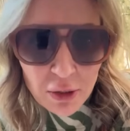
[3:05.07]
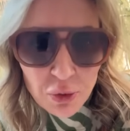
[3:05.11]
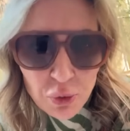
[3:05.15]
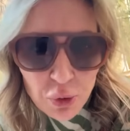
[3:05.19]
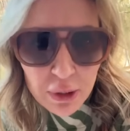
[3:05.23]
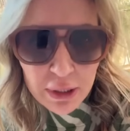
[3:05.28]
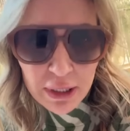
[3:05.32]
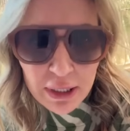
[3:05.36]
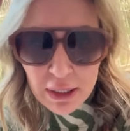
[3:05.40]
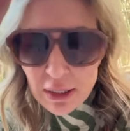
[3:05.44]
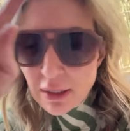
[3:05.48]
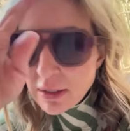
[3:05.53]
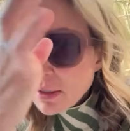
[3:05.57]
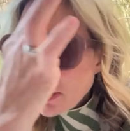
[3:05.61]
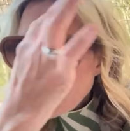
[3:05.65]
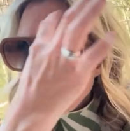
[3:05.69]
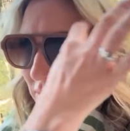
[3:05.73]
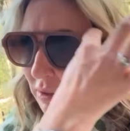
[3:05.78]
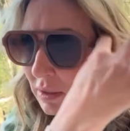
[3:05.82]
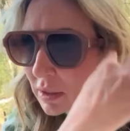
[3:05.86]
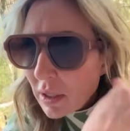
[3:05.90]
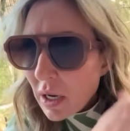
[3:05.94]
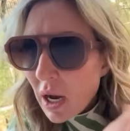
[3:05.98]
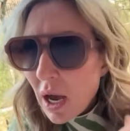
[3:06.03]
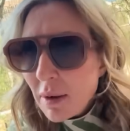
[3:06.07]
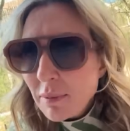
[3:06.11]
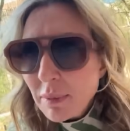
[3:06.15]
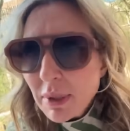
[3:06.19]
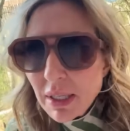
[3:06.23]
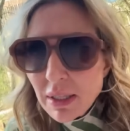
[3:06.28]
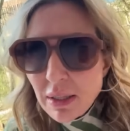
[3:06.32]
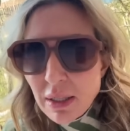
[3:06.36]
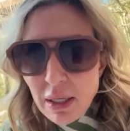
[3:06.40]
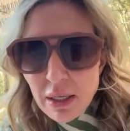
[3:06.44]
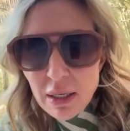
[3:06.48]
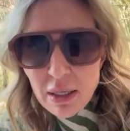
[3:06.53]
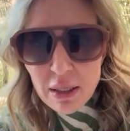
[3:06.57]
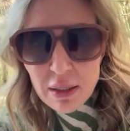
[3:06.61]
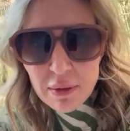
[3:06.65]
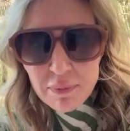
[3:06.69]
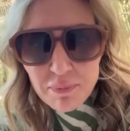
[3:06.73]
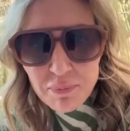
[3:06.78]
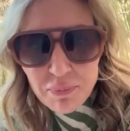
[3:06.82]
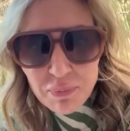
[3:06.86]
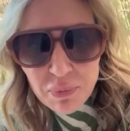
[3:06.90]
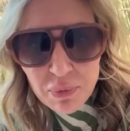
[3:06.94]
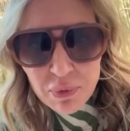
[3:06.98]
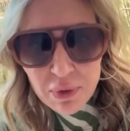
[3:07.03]
Dorkin got me the
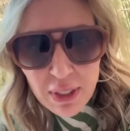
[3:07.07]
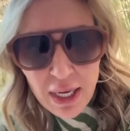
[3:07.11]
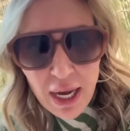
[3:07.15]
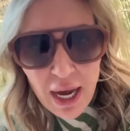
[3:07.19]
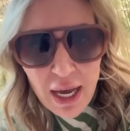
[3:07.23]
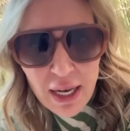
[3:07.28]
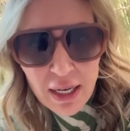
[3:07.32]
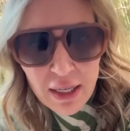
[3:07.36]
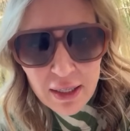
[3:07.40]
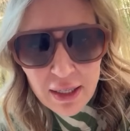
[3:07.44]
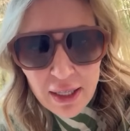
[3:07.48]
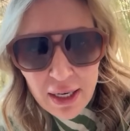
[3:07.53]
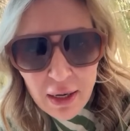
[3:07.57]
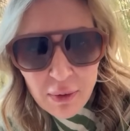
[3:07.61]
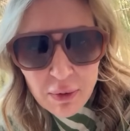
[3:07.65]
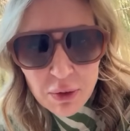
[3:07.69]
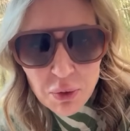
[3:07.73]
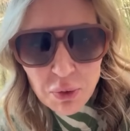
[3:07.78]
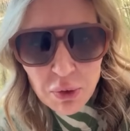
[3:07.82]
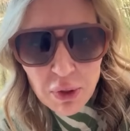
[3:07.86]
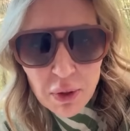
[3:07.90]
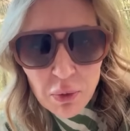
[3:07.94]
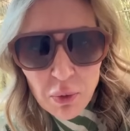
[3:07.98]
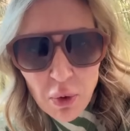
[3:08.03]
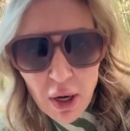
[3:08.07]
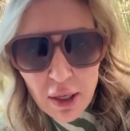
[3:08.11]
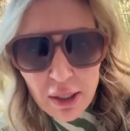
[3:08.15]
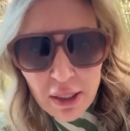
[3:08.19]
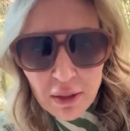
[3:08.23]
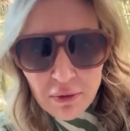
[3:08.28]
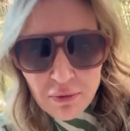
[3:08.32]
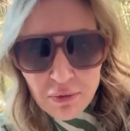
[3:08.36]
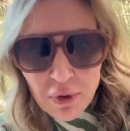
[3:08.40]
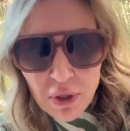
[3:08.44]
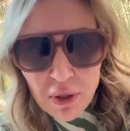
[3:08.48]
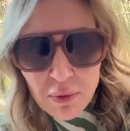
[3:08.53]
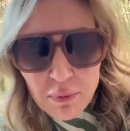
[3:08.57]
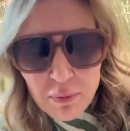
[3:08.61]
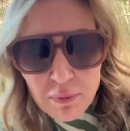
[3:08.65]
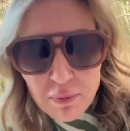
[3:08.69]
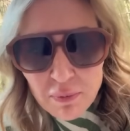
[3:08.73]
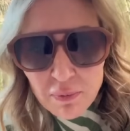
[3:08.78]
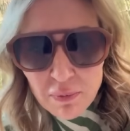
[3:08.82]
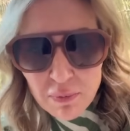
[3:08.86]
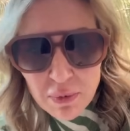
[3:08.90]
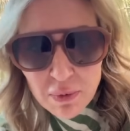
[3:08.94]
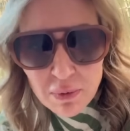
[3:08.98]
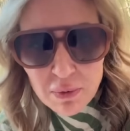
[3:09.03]
data that I was really wanting
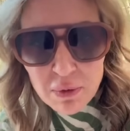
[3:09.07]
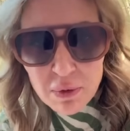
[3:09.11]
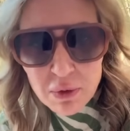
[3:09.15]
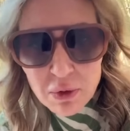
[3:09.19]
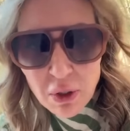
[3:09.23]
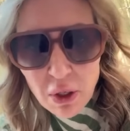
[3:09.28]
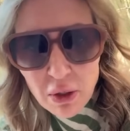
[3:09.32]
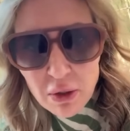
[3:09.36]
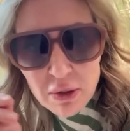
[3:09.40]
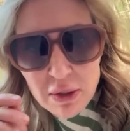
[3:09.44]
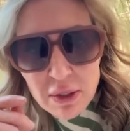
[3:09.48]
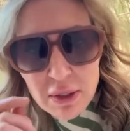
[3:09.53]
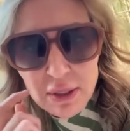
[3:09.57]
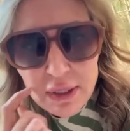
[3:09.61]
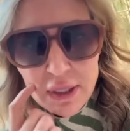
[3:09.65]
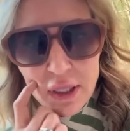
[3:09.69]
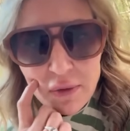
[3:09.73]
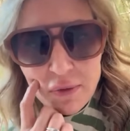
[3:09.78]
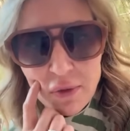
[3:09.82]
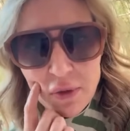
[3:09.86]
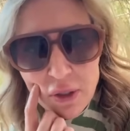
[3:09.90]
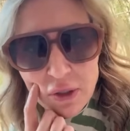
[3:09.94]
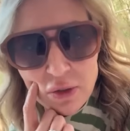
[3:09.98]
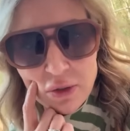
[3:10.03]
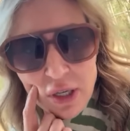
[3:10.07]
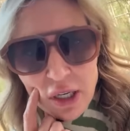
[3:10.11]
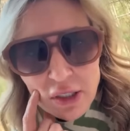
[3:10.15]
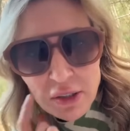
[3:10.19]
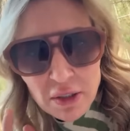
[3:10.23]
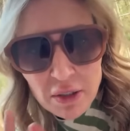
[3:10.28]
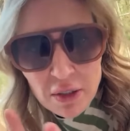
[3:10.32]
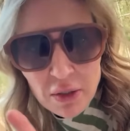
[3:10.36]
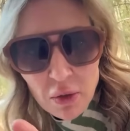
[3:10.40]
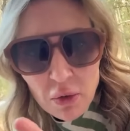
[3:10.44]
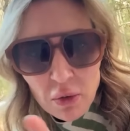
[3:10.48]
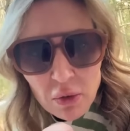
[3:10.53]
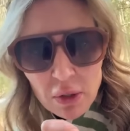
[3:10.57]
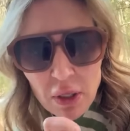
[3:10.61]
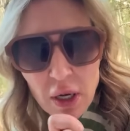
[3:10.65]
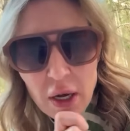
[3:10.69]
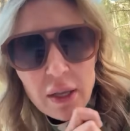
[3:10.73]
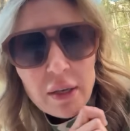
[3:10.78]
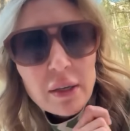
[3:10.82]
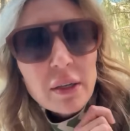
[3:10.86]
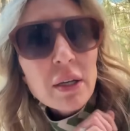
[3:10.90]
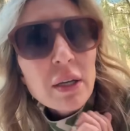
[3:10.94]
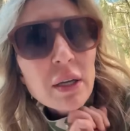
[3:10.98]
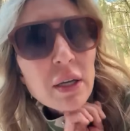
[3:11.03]
from Charles's cell phone extraction, so hold
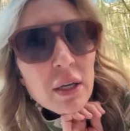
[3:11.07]
on.